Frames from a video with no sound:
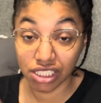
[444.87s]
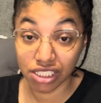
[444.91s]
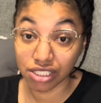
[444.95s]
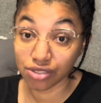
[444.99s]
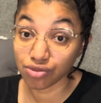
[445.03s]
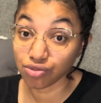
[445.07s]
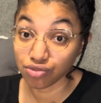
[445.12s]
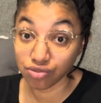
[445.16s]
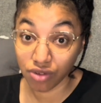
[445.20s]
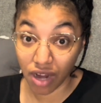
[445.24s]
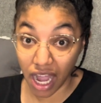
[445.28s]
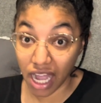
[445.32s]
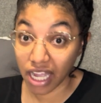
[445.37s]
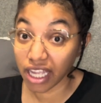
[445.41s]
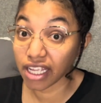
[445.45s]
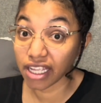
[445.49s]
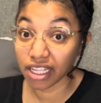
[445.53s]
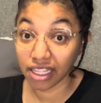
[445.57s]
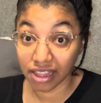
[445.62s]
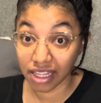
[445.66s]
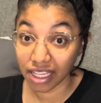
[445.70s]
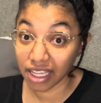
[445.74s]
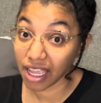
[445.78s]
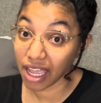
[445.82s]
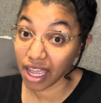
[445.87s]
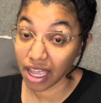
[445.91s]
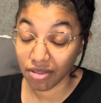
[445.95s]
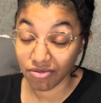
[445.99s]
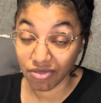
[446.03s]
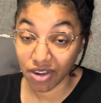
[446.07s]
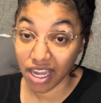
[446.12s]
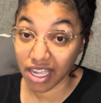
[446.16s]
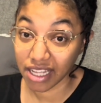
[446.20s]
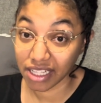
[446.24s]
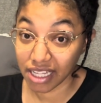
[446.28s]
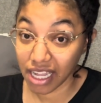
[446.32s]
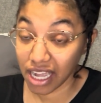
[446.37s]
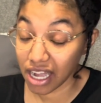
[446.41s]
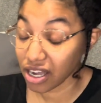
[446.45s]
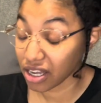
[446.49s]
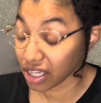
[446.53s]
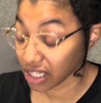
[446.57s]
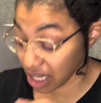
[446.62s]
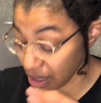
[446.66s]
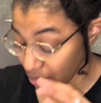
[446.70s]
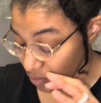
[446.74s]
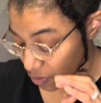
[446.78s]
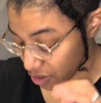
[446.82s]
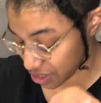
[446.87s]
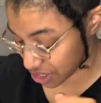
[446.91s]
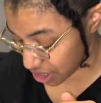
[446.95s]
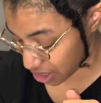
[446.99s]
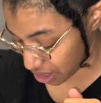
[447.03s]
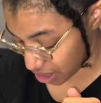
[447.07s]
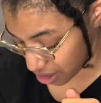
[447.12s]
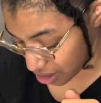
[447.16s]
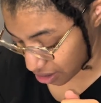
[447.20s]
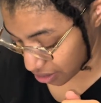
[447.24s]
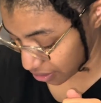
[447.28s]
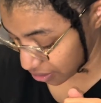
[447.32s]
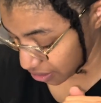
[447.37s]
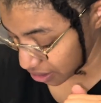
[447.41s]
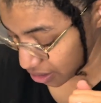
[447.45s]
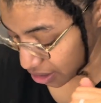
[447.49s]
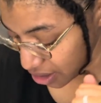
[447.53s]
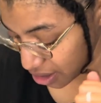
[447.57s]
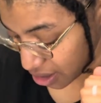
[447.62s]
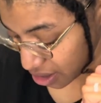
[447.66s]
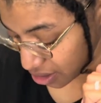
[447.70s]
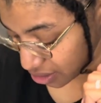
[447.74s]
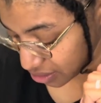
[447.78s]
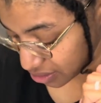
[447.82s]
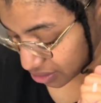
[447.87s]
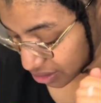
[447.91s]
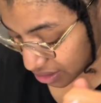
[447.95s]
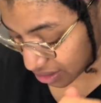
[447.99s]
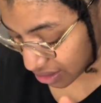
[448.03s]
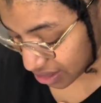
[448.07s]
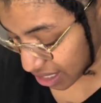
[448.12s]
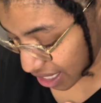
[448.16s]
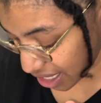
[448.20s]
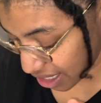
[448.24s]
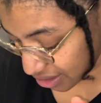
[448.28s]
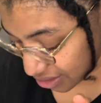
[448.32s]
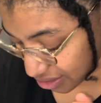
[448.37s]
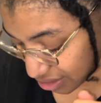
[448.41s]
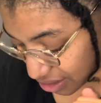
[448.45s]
rocking the game right now, and I'm wishing her success